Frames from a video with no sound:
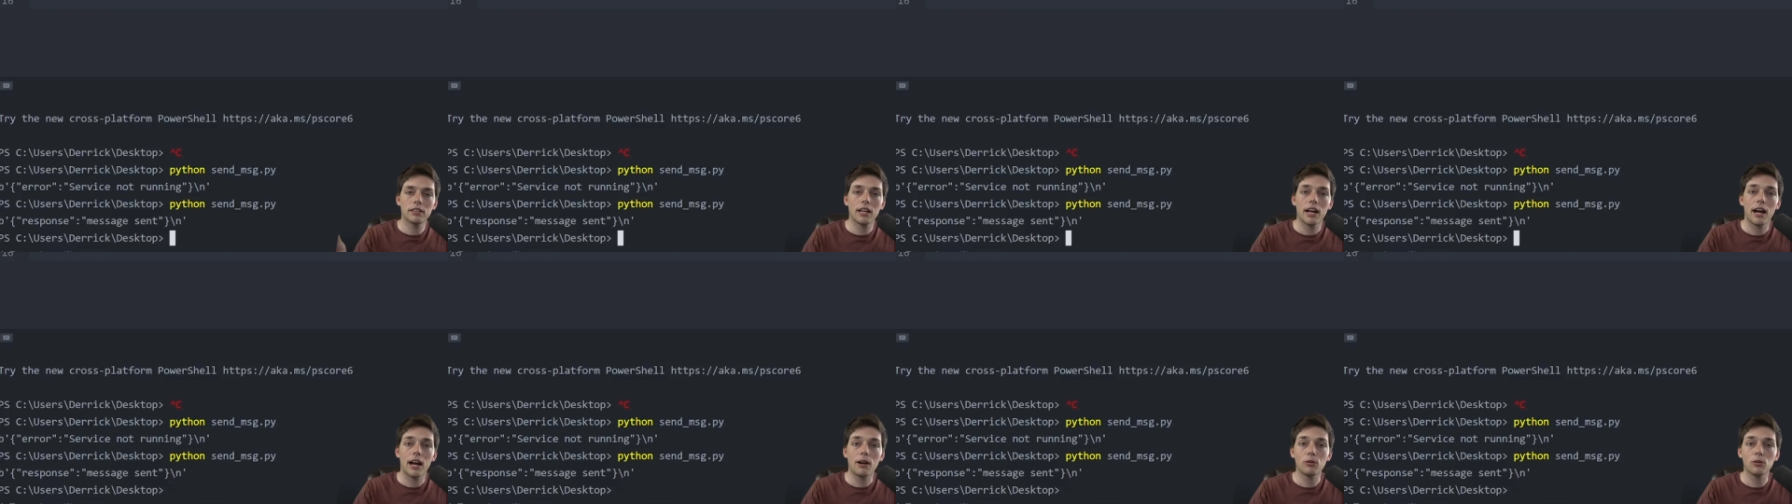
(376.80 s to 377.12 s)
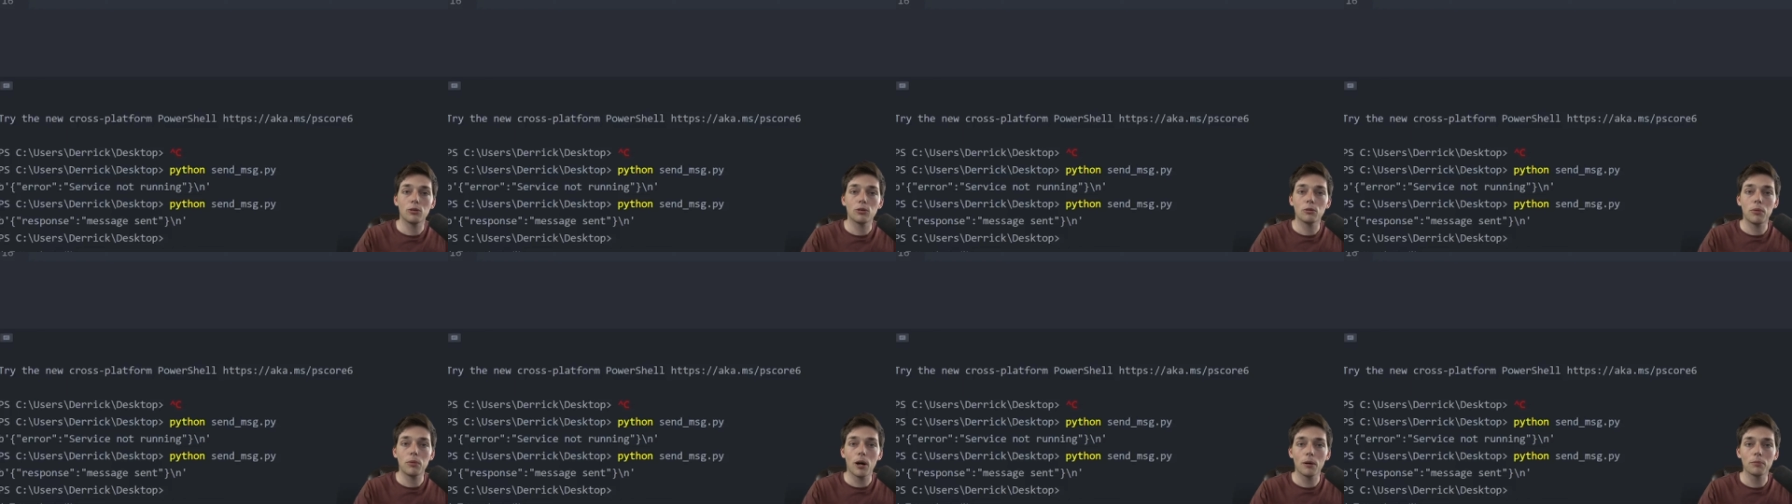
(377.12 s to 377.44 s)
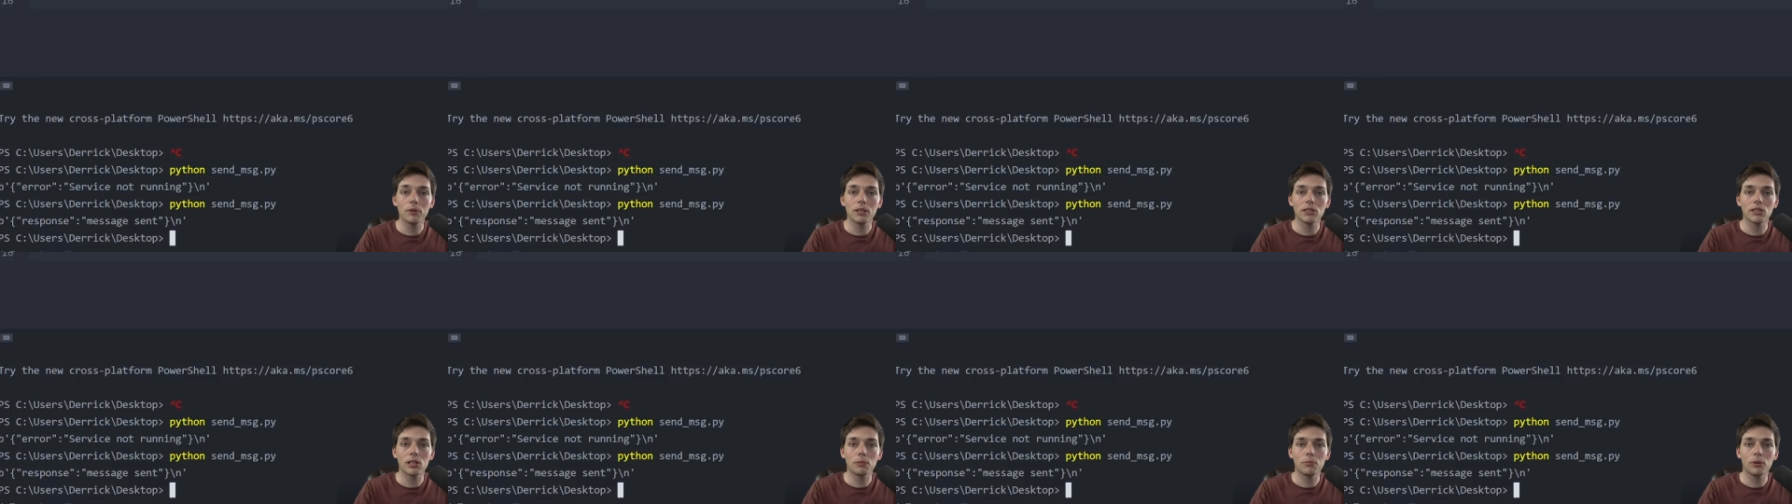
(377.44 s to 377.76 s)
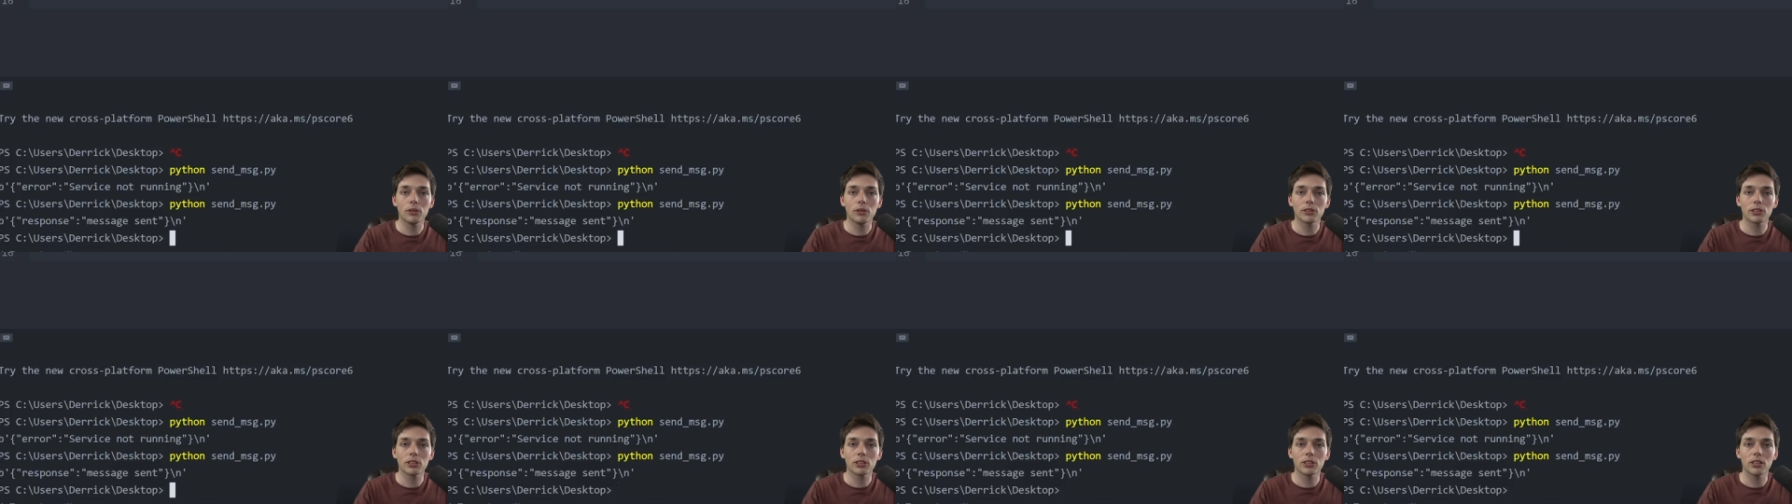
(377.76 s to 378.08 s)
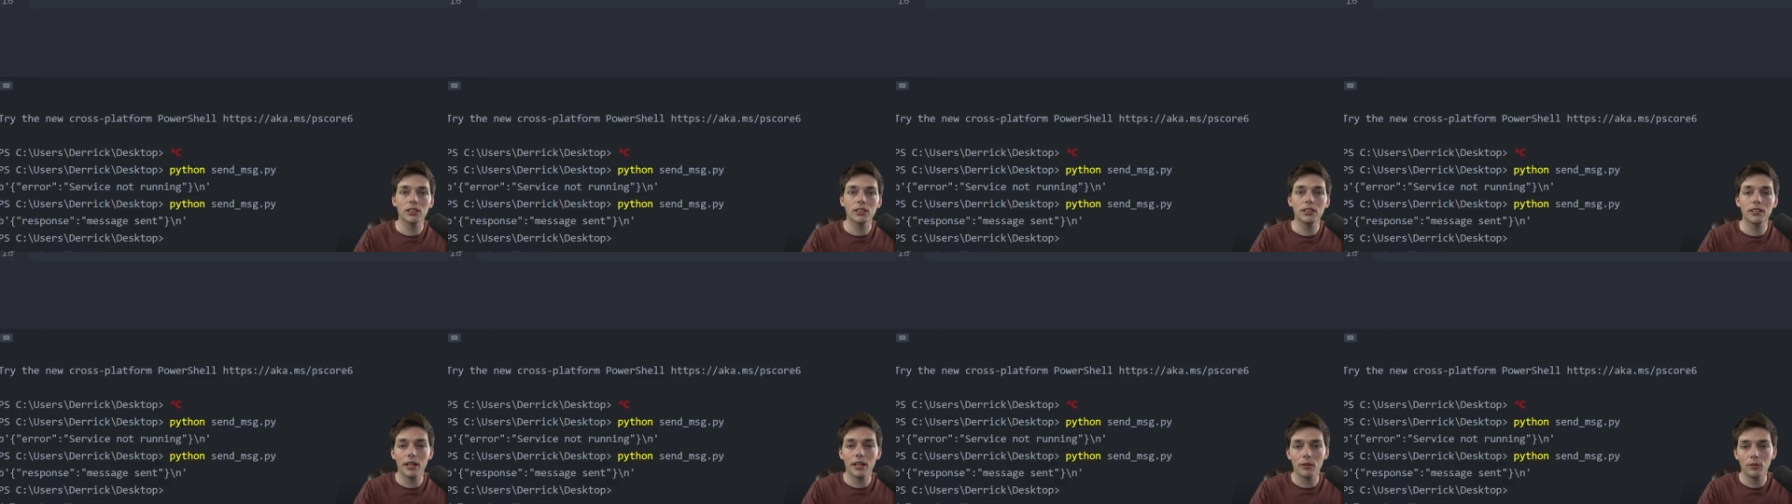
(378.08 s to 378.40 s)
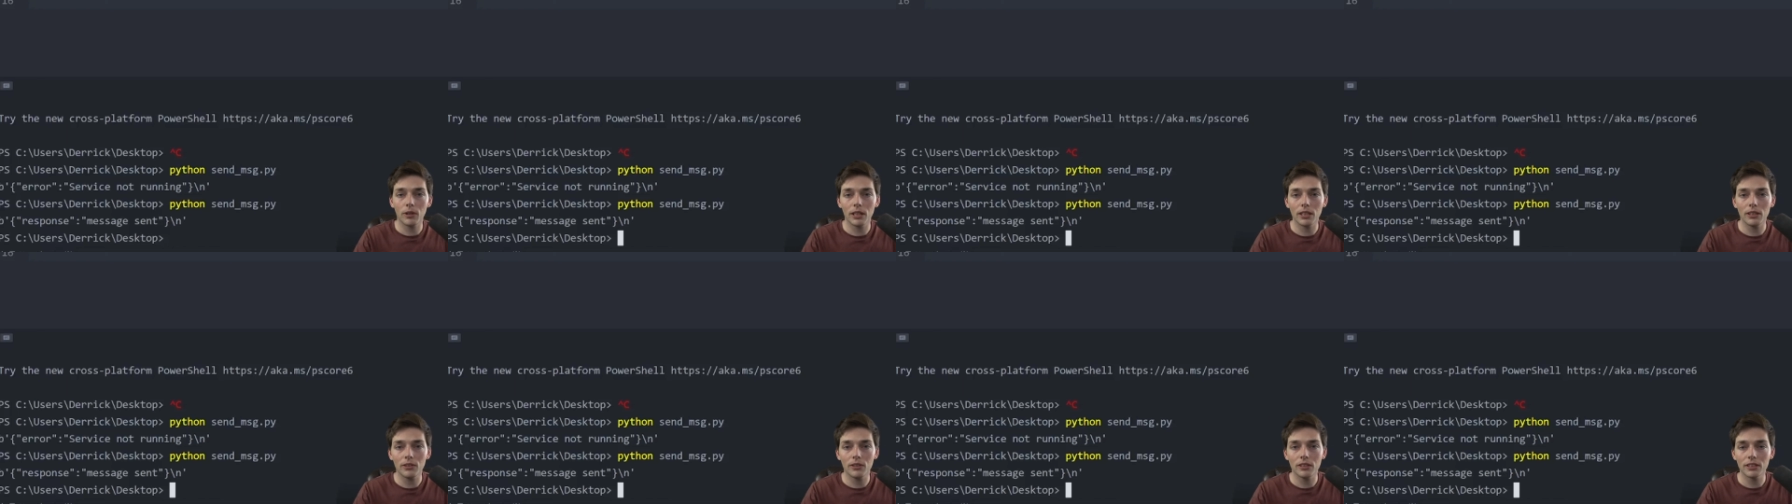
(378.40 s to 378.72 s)
I will pop this up on screen. That
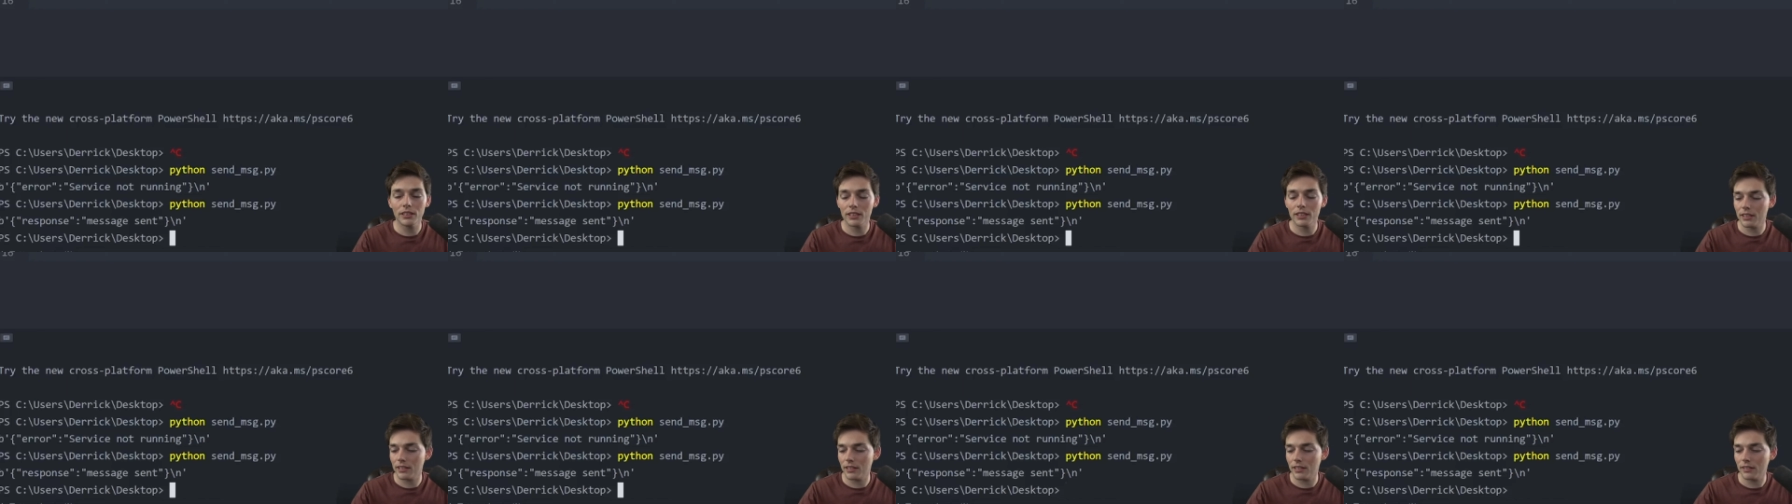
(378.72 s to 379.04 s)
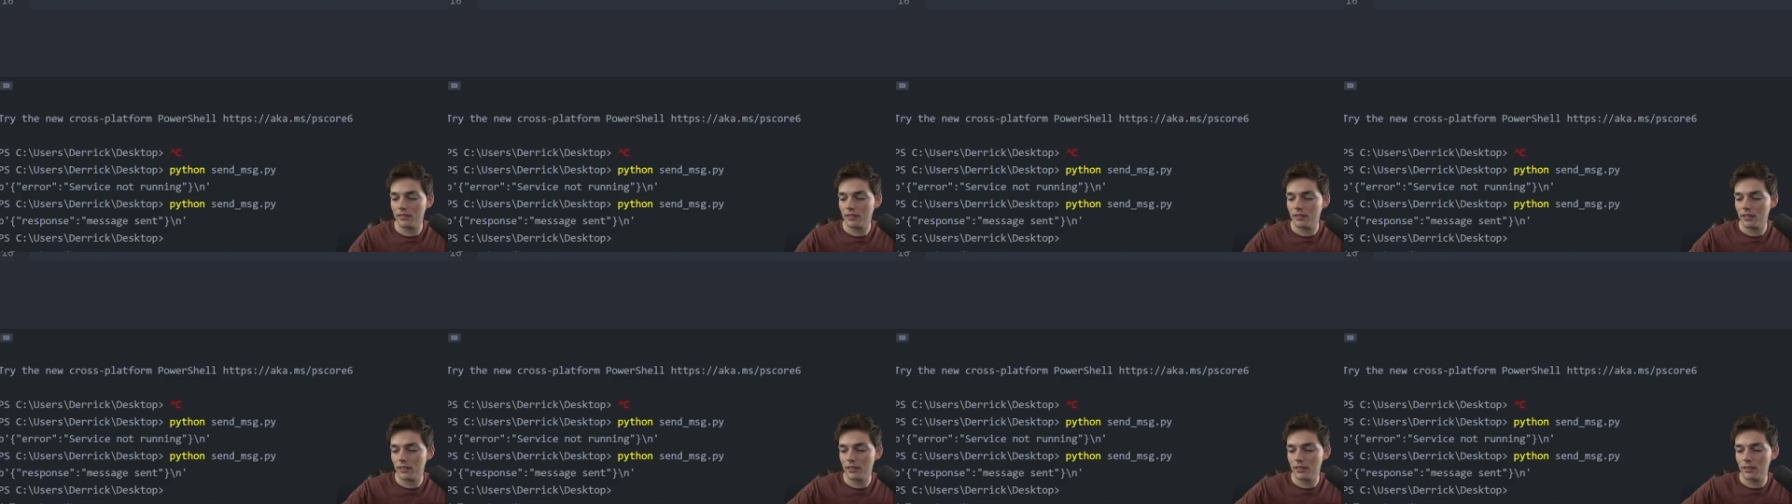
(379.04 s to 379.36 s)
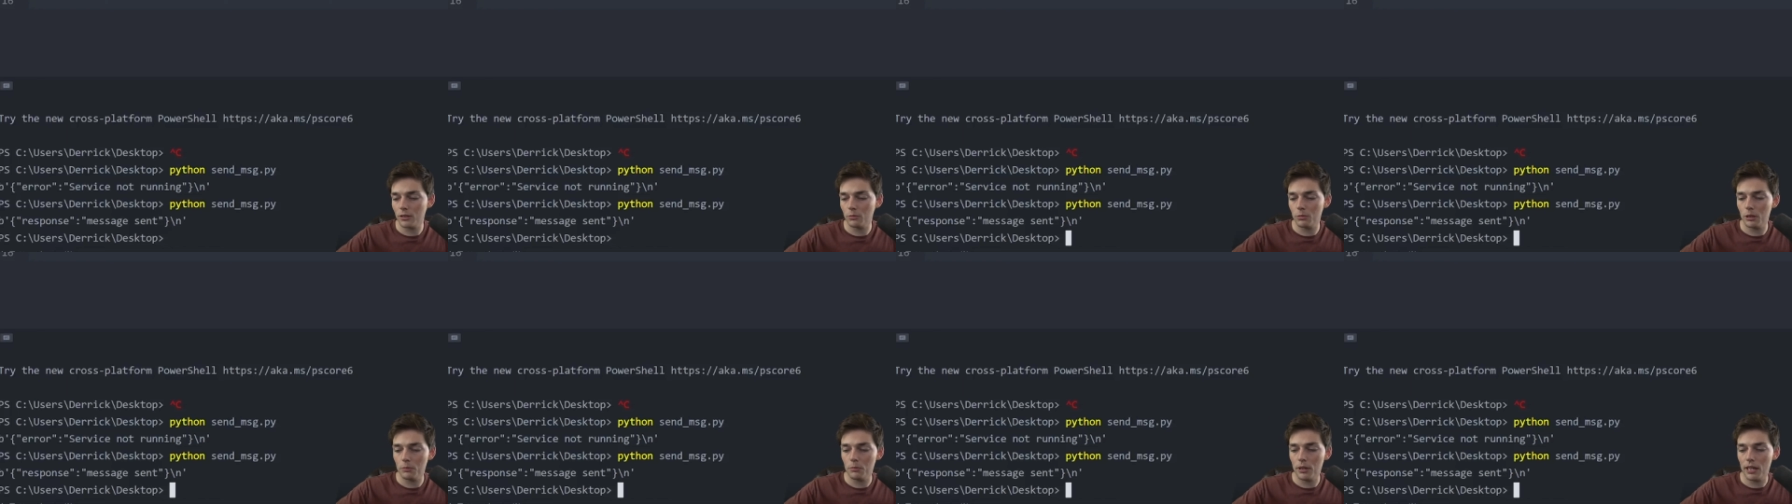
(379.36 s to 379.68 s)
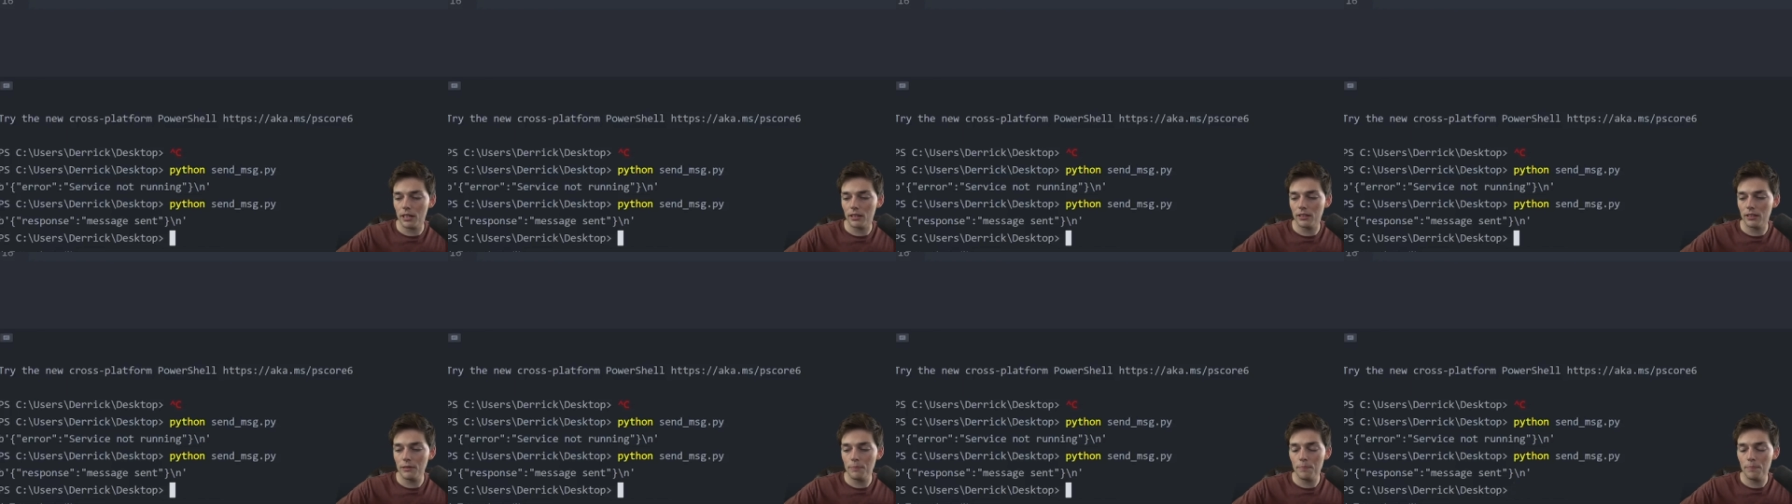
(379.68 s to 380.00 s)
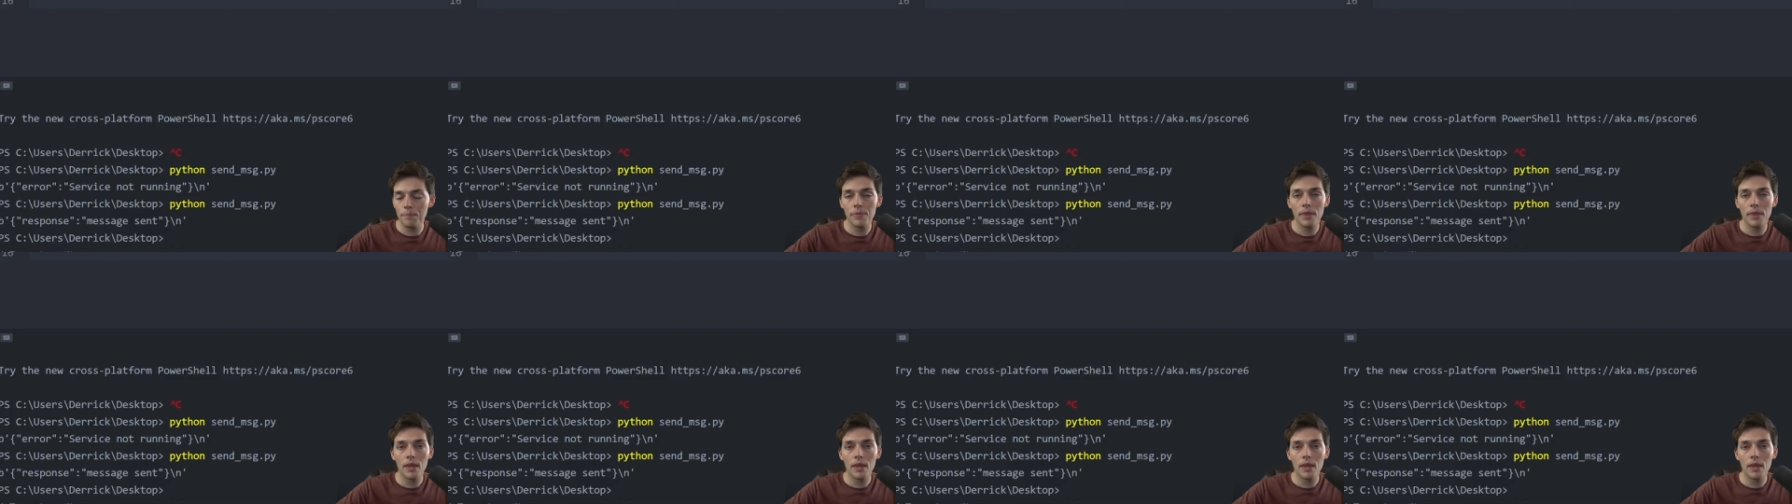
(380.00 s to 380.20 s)
way you can see it a little bit better.